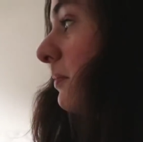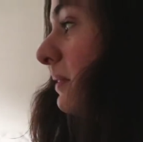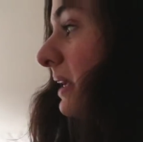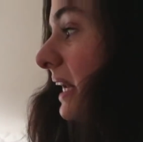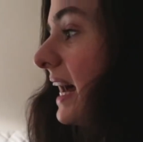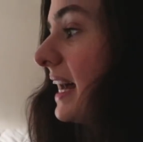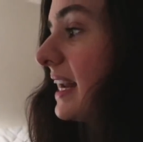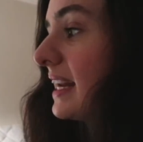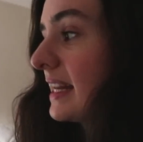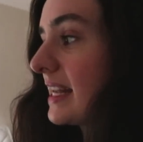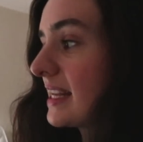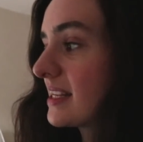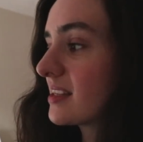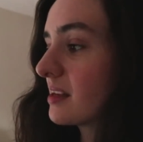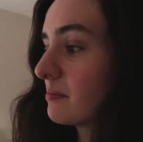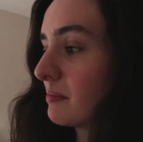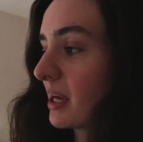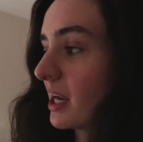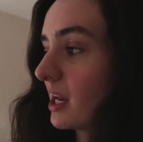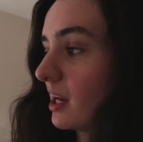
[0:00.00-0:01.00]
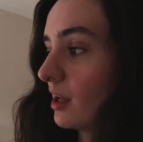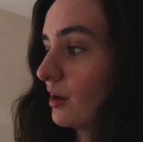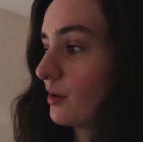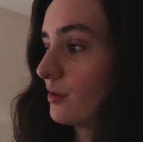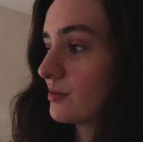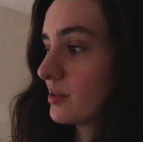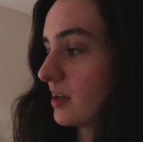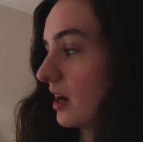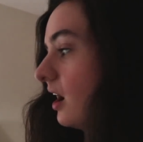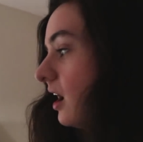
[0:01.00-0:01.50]
I'm glad at least that my
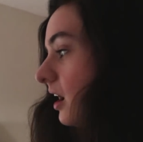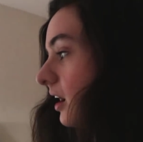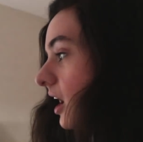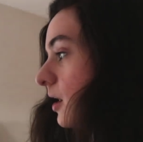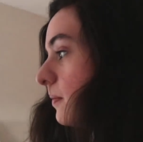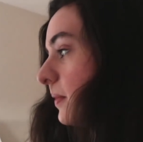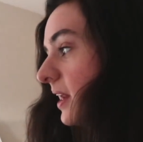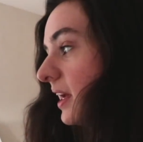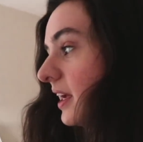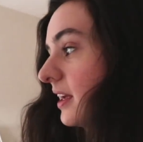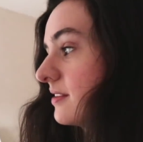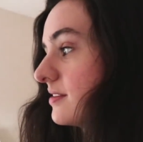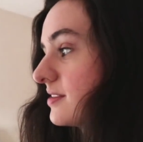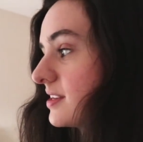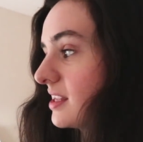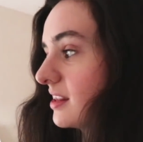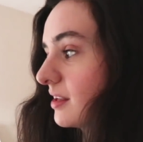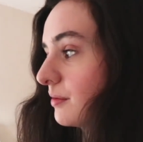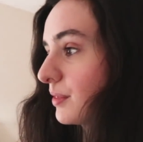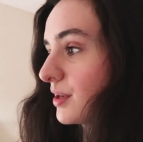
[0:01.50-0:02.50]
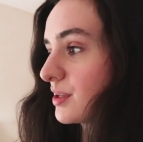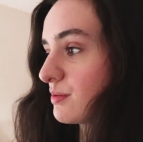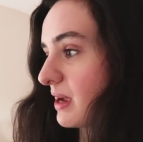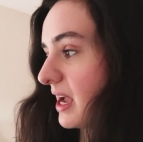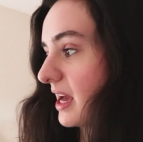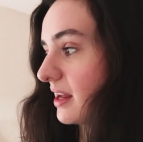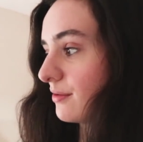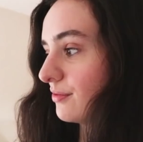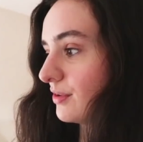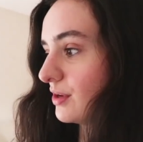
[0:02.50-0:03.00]
clothes are hung up and I can see them, because we
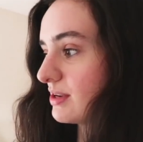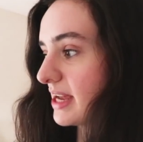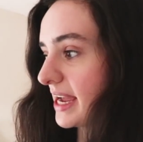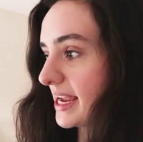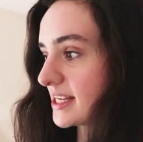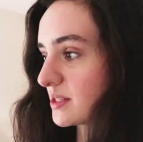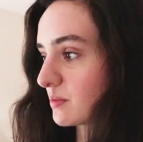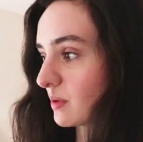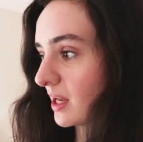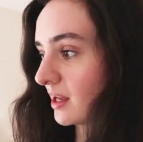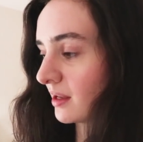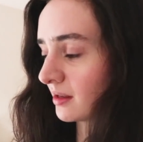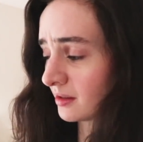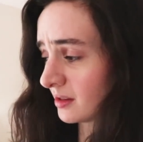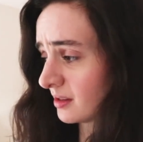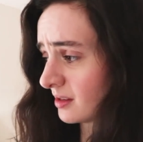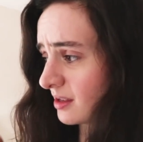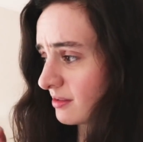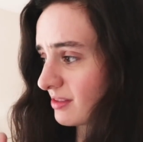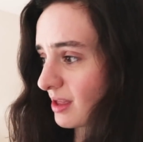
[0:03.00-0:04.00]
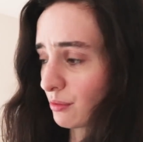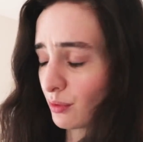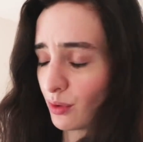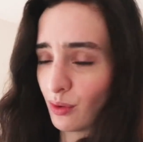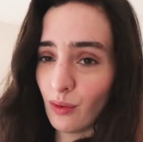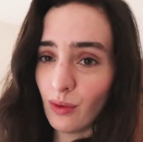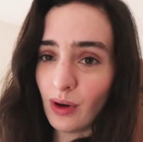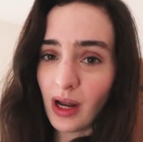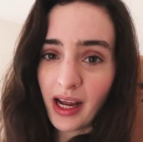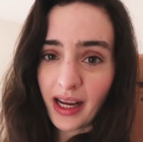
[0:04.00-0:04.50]
had a few days where they were
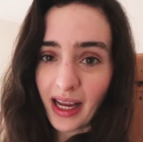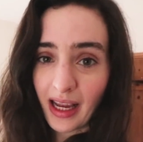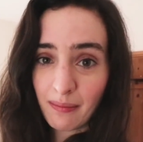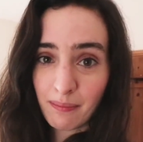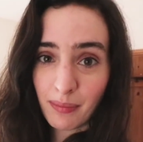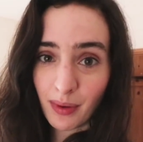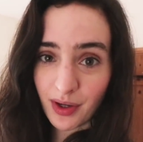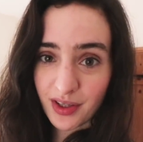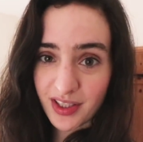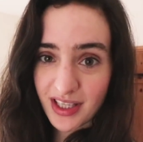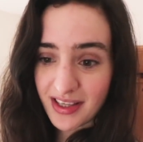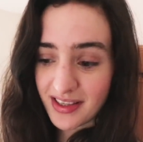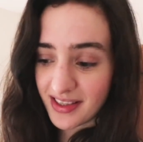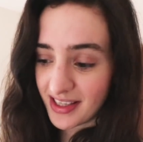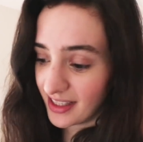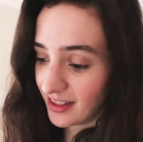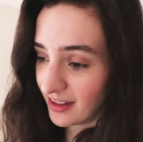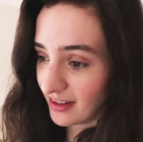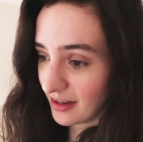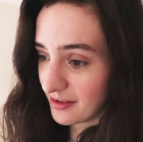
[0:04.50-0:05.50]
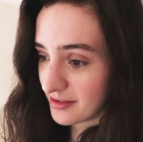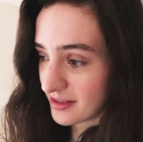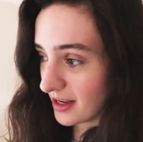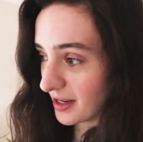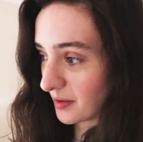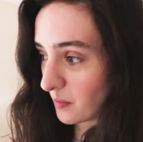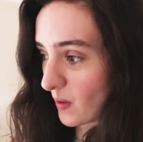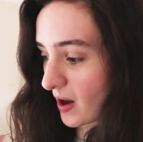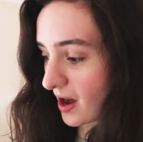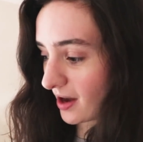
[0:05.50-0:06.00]
all like in boxes still and I was
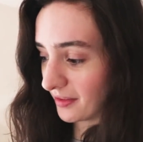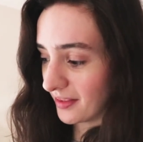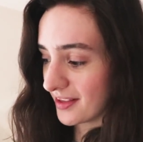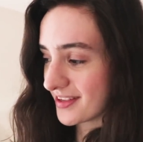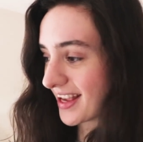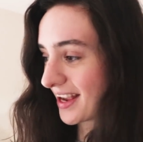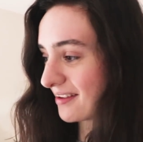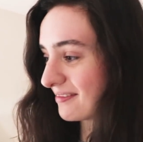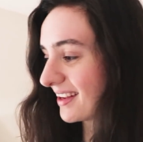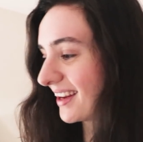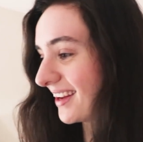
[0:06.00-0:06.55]
like wearing the same